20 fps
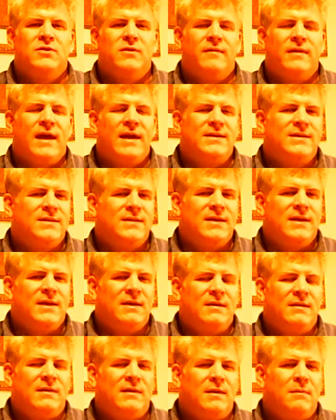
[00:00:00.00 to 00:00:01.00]
So that's the
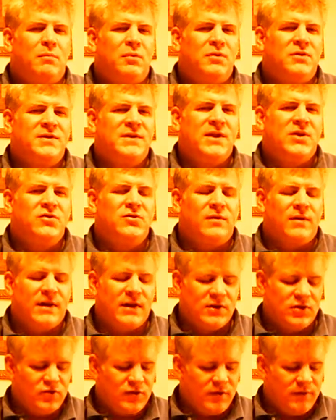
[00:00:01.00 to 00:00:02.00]
procedural
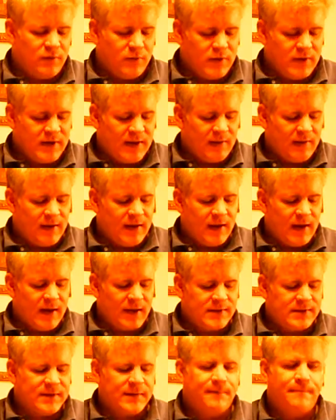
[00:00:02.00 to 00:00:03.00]
history of the Rodella
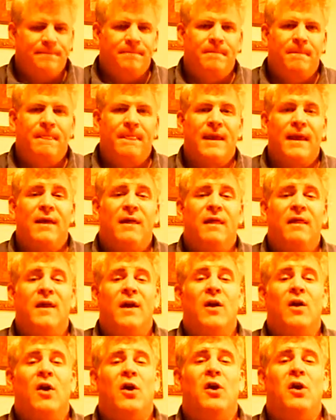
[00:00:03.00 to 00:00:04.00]
case.
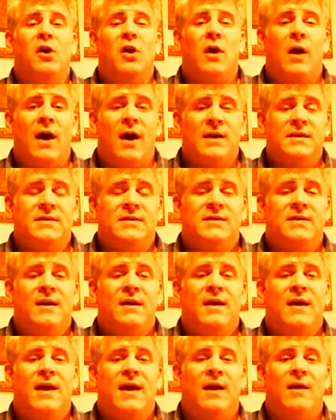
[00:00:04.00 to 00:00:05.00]
There are lots
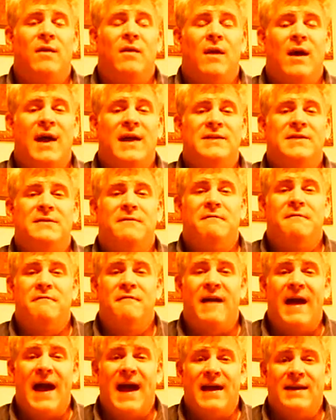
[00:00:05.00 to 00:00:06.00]
and lots of
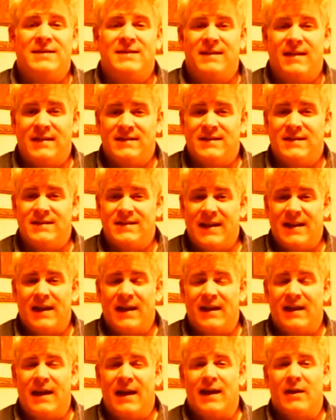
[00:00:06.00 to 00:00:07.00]
facts, and that's the
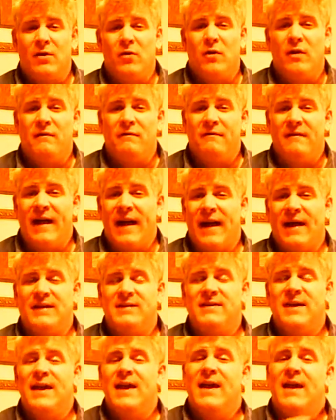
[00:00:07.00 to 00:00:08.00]
second category,
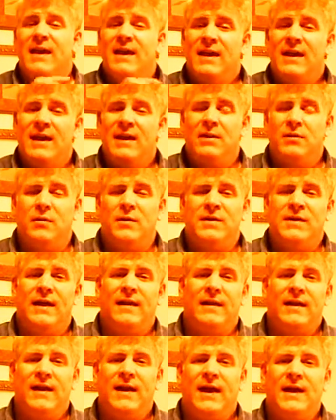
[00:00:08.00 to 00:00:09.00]
facts, in the
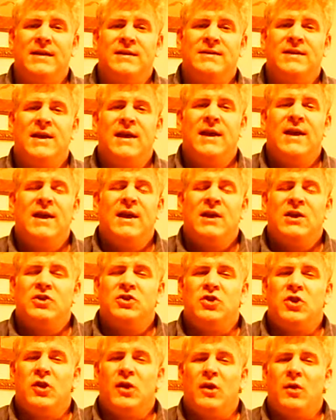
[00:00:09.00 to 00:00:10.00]
Rodella case.
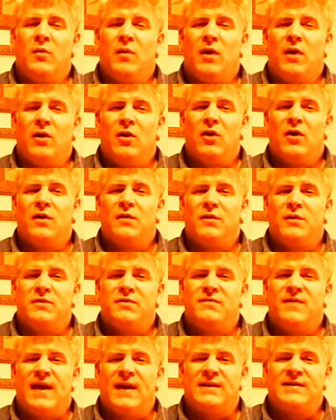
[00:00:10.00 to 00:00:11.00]
So you're going to want to look at
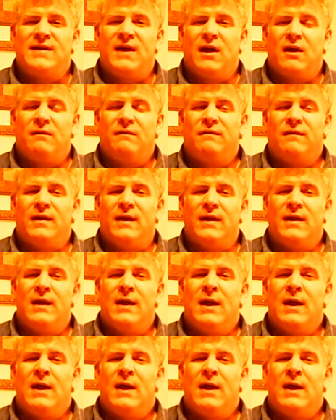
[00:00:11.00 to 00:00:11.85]
those facts carefully.